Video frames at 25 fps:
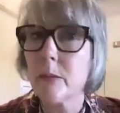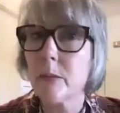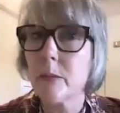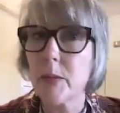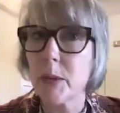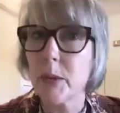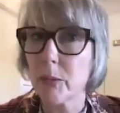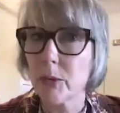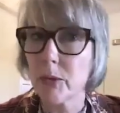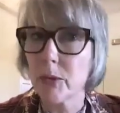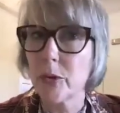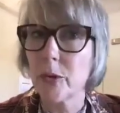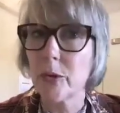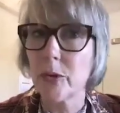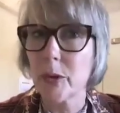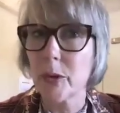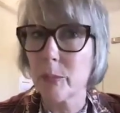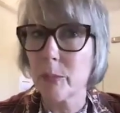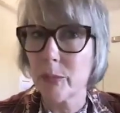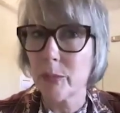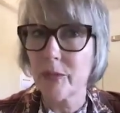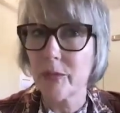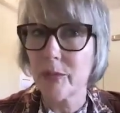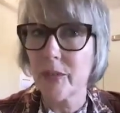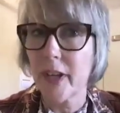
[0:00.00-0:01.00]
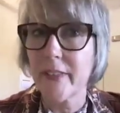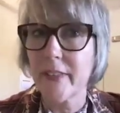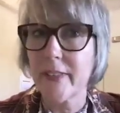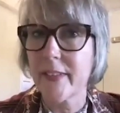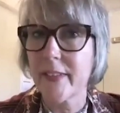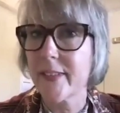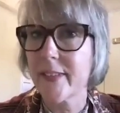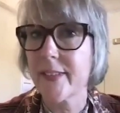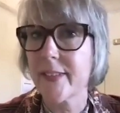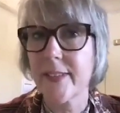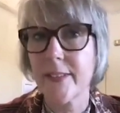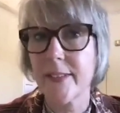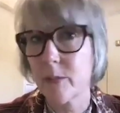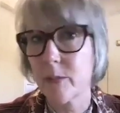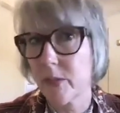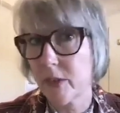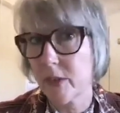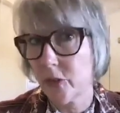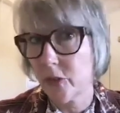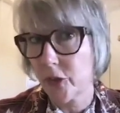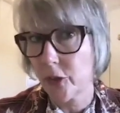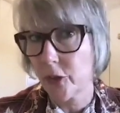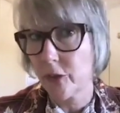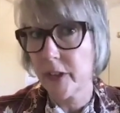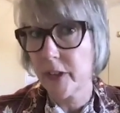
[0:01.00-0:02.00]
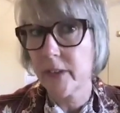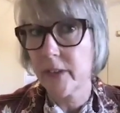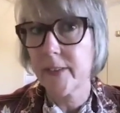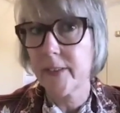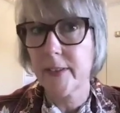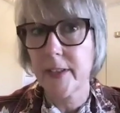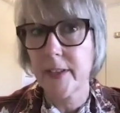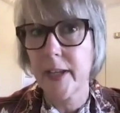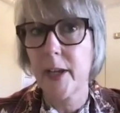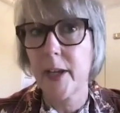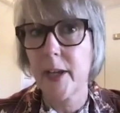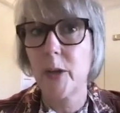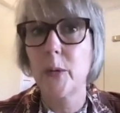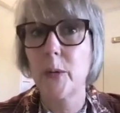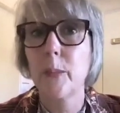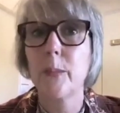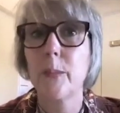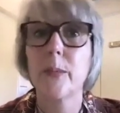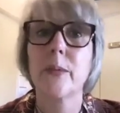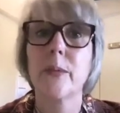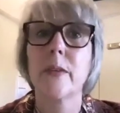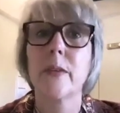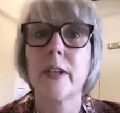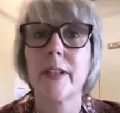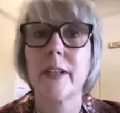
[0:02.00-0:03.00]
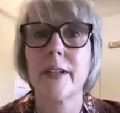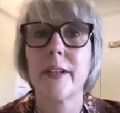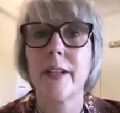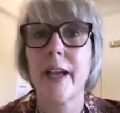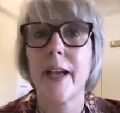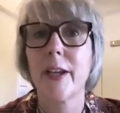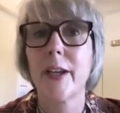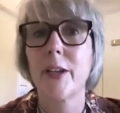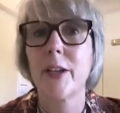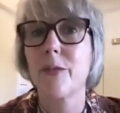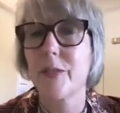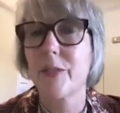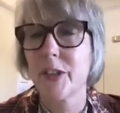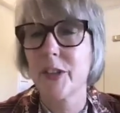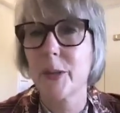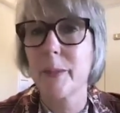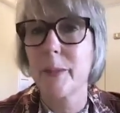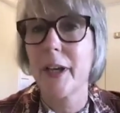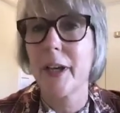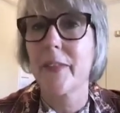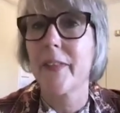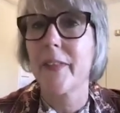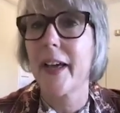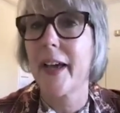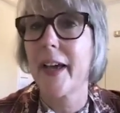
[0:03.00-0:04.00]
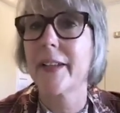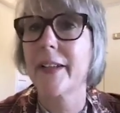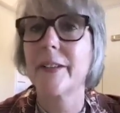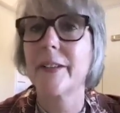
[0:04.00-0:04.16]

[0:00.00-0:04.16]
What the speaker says: people who can provide this service and help, and how you feel about that.